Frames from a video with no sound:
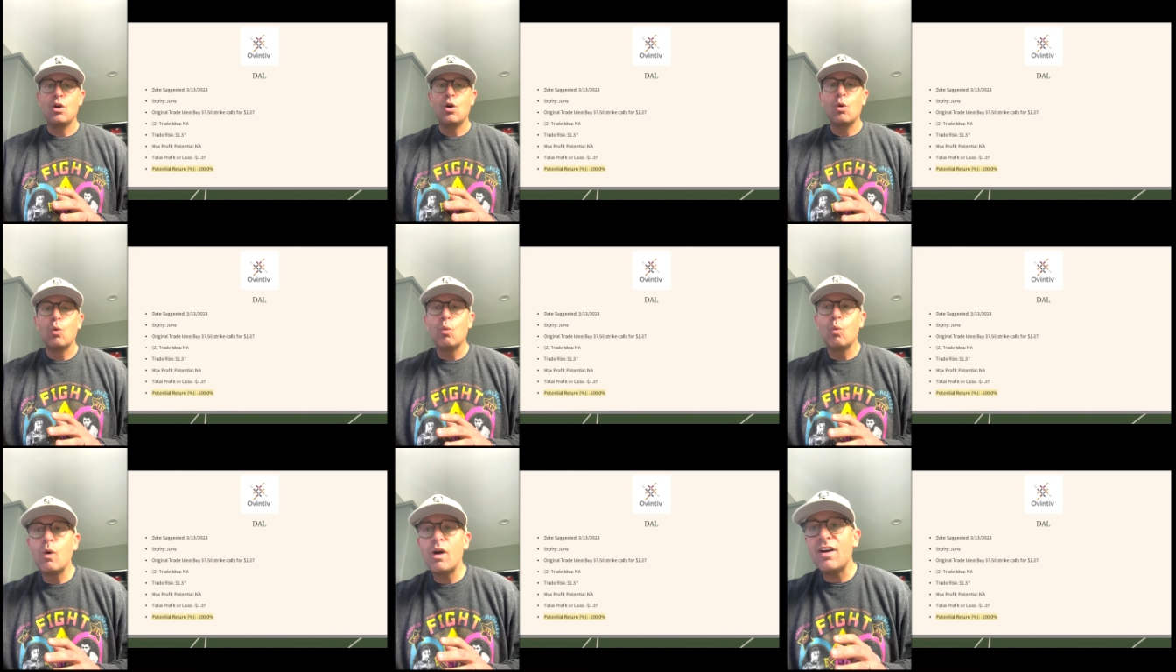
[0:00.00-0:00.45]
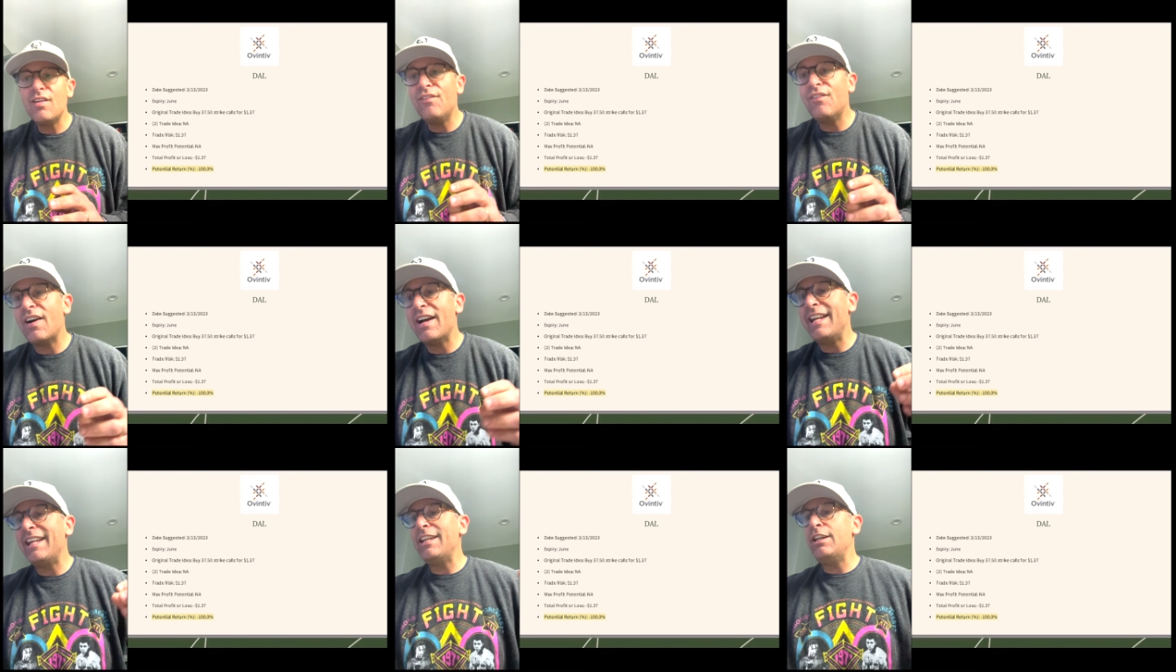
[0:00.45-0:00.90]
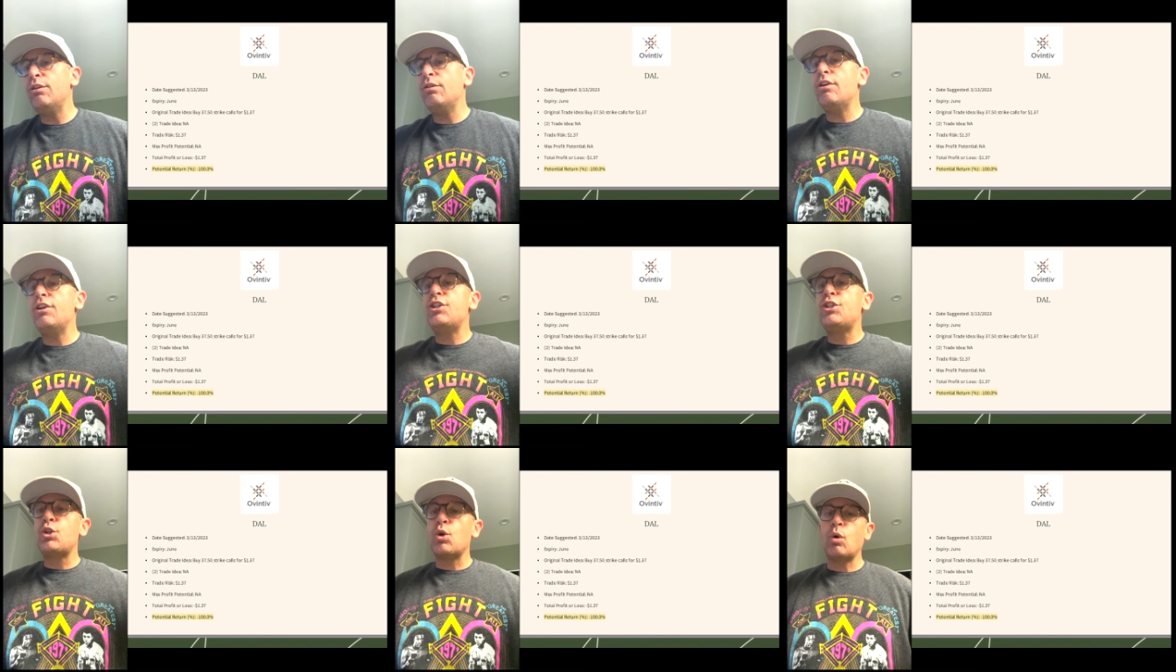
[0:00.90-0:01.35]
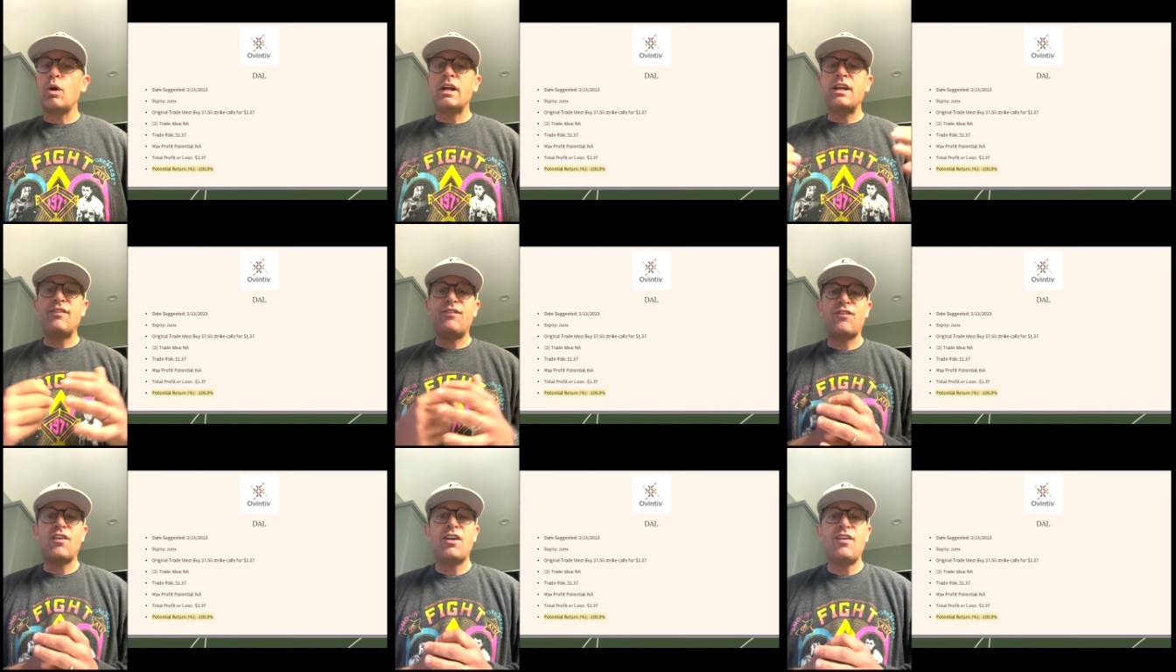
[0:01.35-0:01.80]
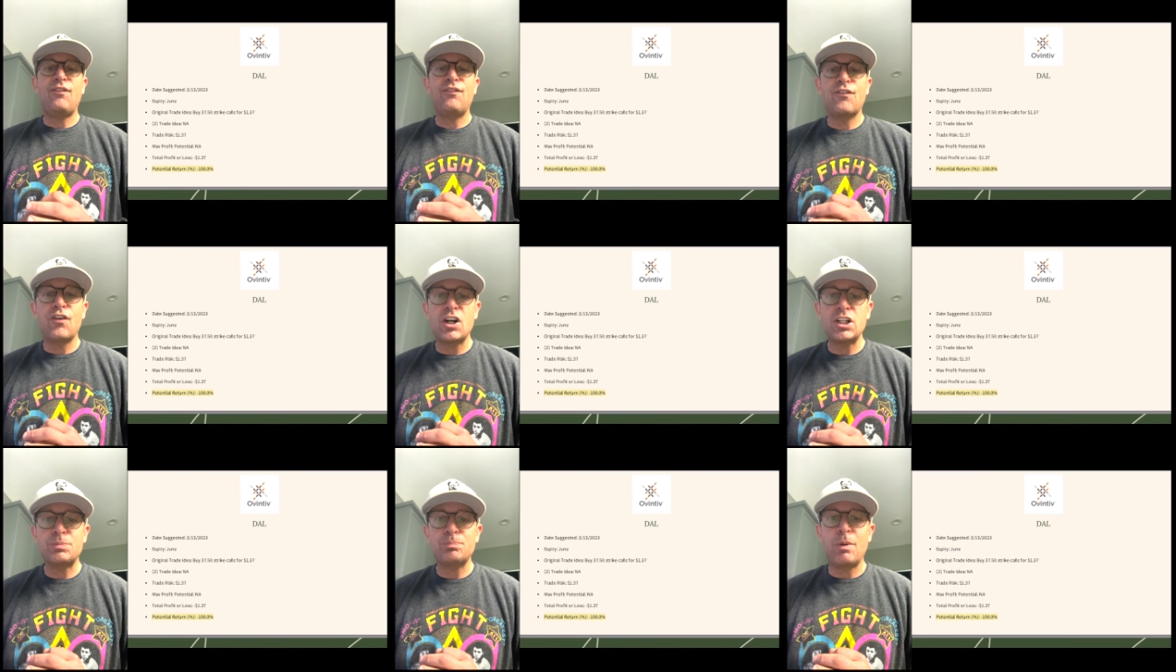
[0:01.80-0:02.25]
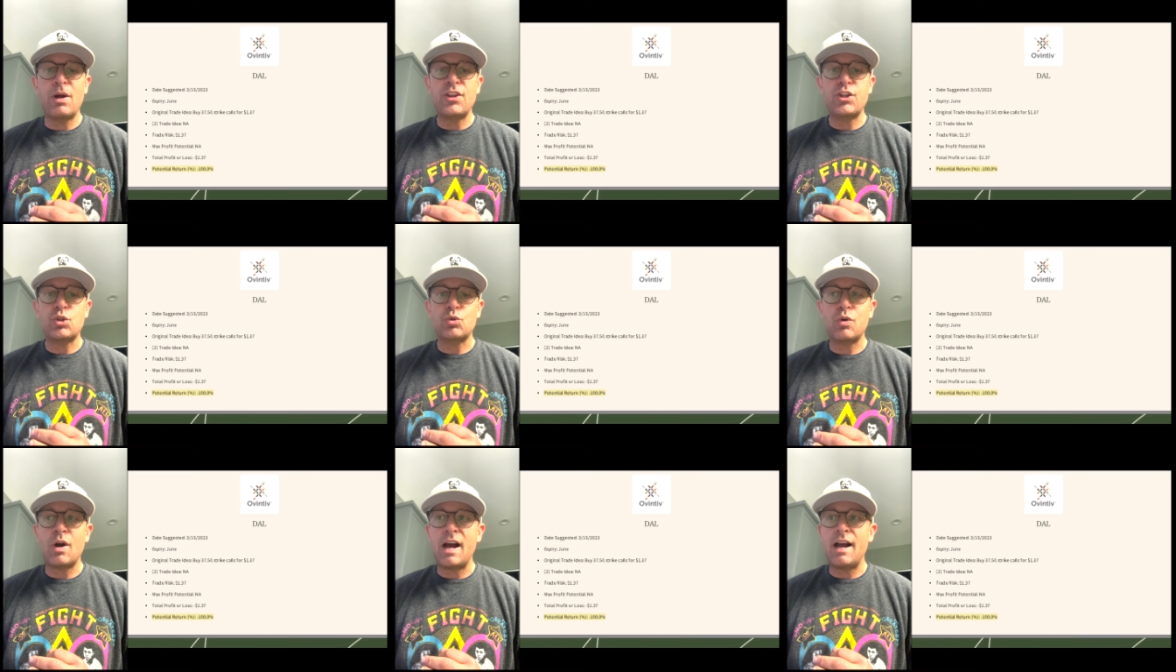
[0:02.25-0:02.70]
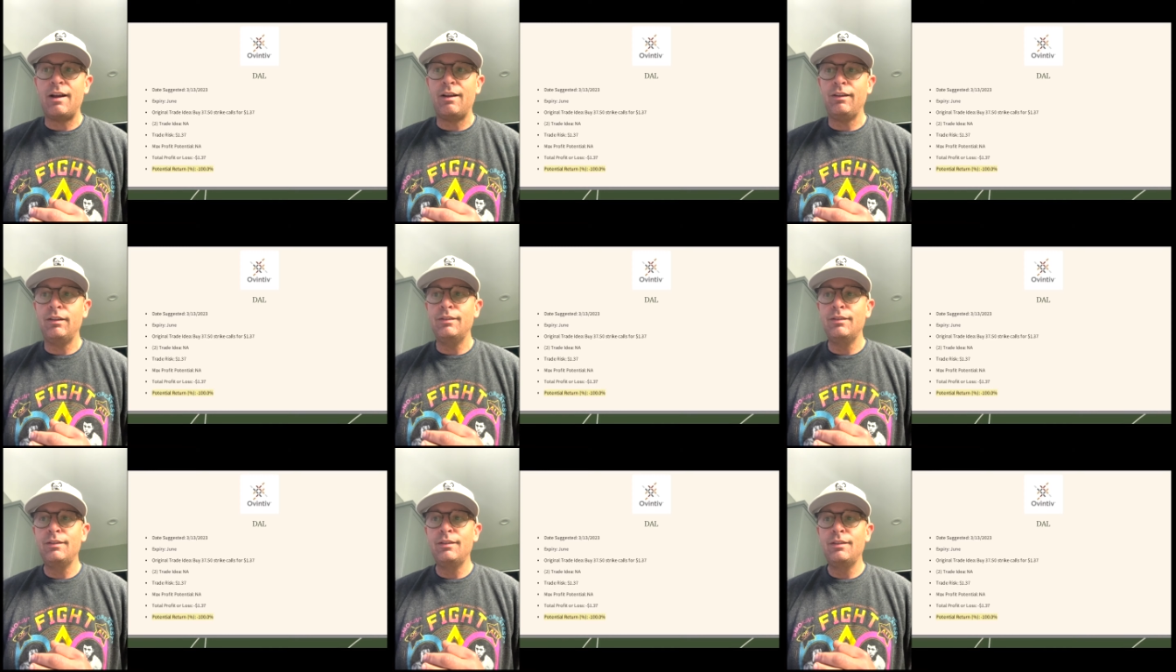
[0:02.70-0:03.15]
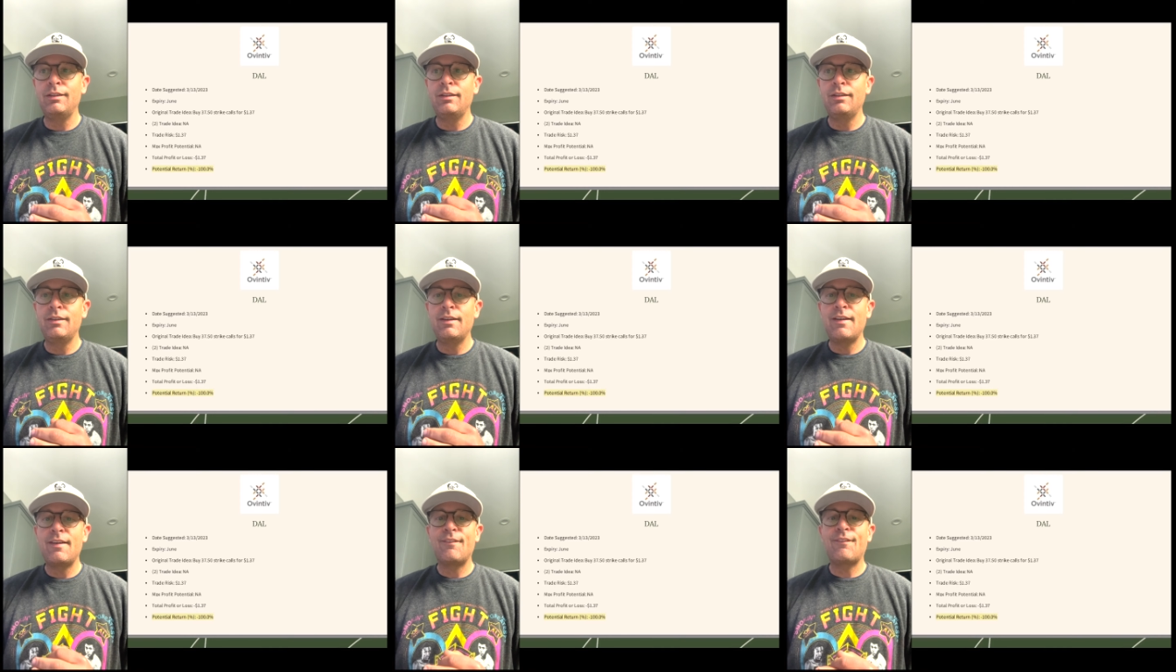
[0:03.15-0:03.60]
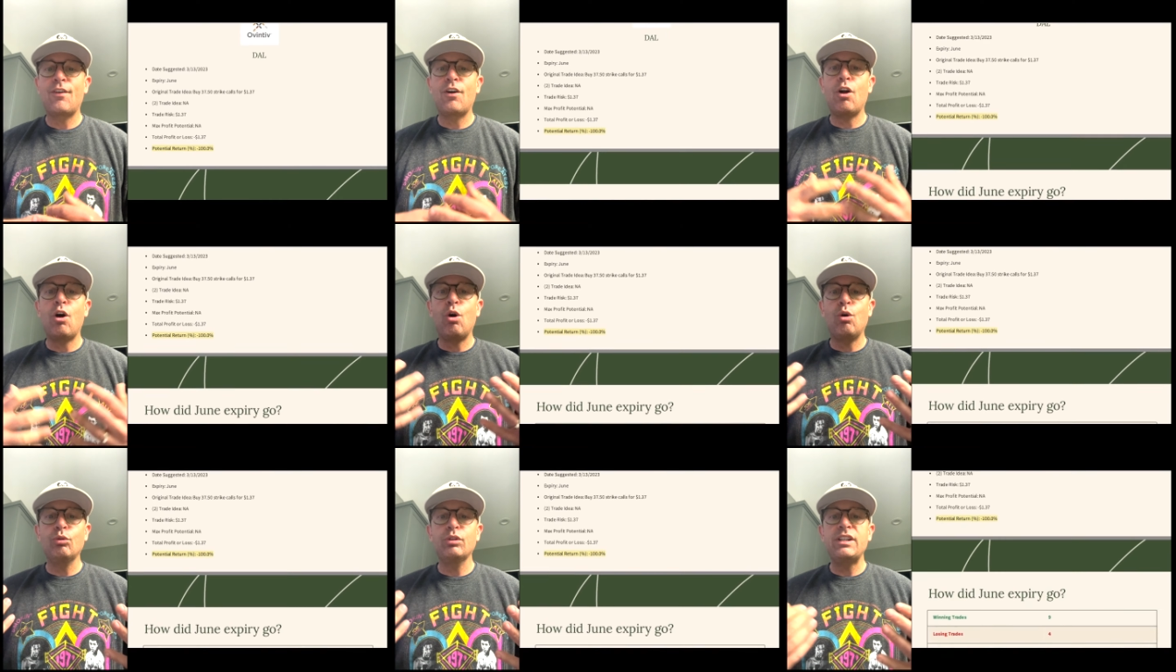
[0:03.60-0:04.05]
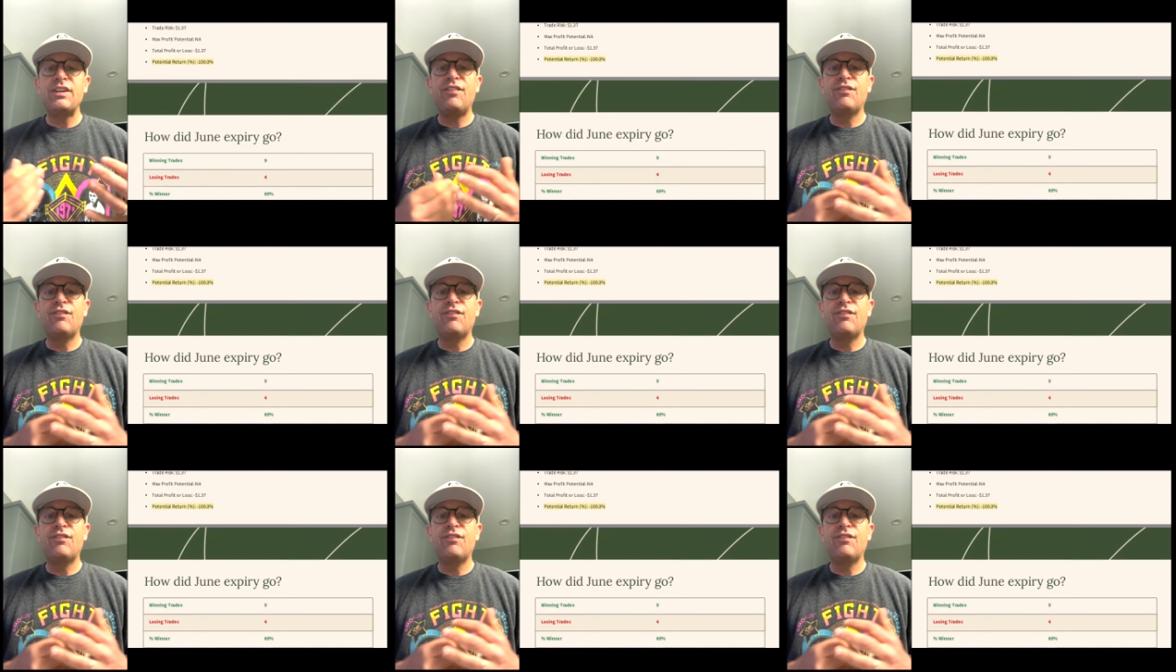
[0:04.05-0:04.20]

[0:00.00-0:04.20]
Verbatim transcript: We're inviting you to join for a first month trial for only